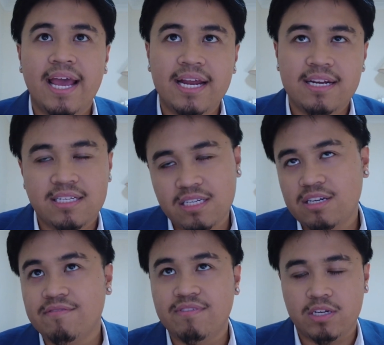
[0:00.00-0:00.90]
and doesn't
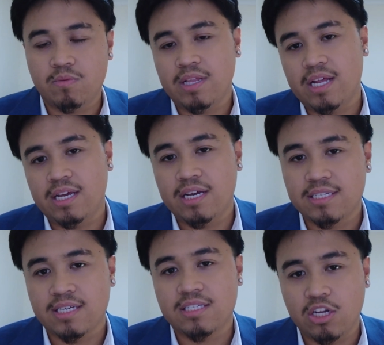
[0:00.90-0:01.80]
conflict with any
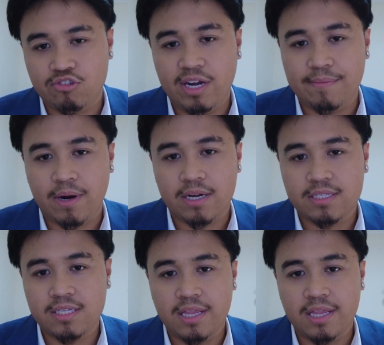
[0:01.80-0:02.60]
existing trademarks.